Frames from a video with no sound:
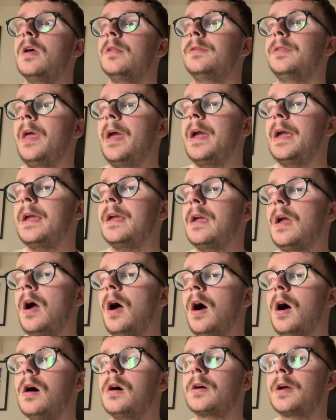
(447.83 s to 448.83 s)
they
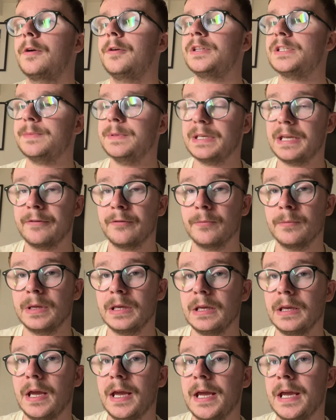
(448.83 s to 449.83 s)
are going to be giving
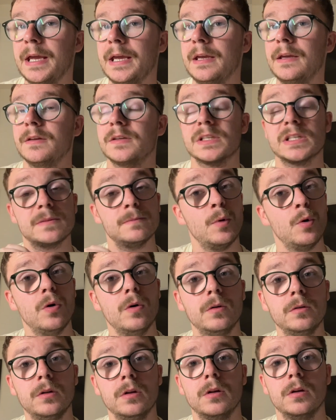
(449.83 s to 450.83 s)
me a
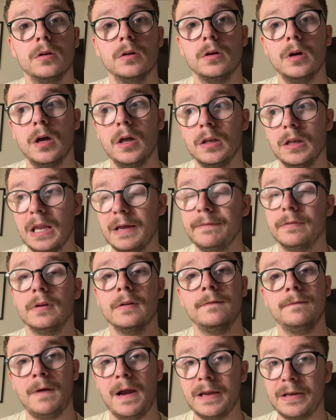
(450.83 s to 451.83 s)
small level of
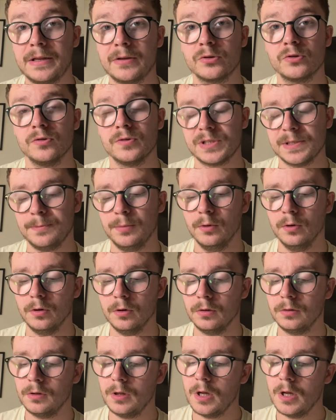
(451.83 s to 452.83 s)
financial support.